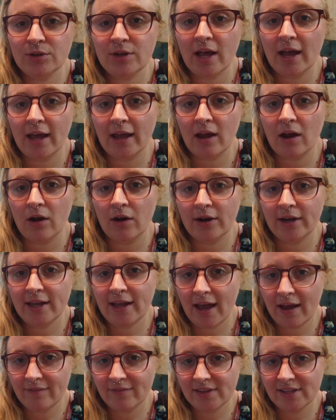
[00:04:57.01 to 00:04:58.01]
I already
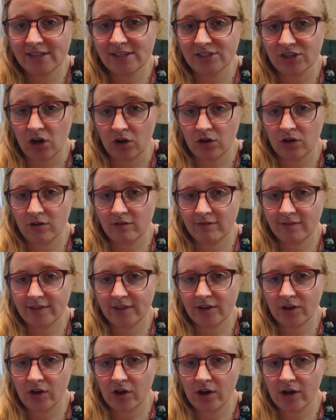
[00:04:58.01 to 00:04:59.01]
have the dongle for the
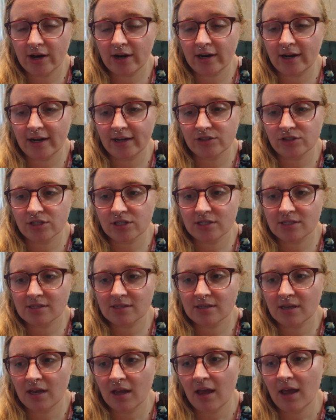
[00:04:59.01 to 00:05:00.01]
car, I just
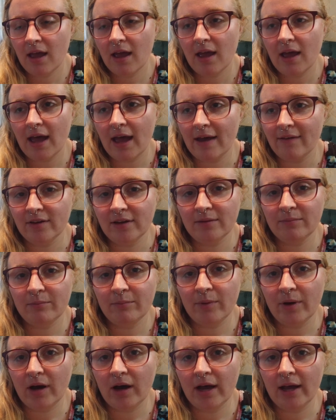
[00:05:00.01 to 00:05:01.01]
haven't
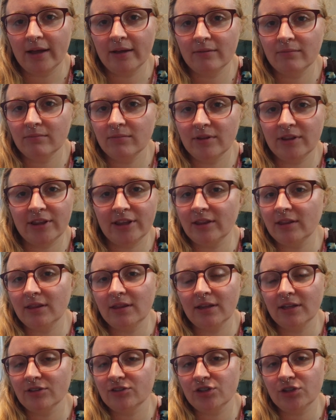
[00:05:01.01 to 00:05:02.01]
bought
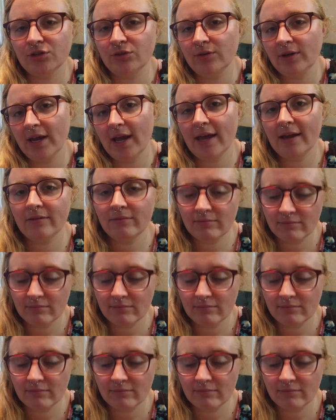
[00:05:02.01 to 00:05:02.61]
the tune yet.